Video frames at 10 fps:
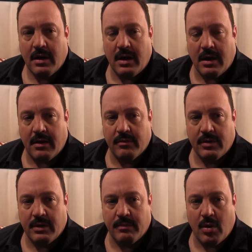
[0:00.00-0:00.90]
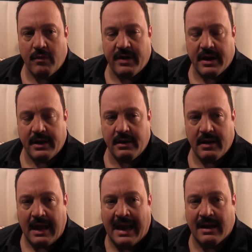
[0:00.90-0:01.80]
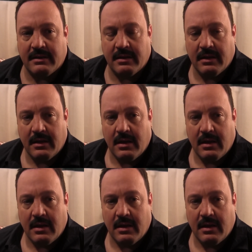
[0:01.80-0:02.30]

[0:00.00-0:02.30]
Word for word: uh, real bovine act,